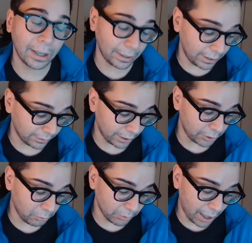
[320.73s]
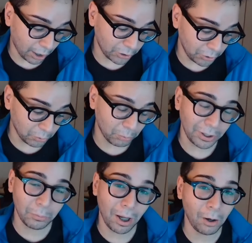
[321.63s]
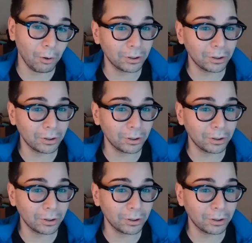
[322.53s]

And I think that you would actually do really well.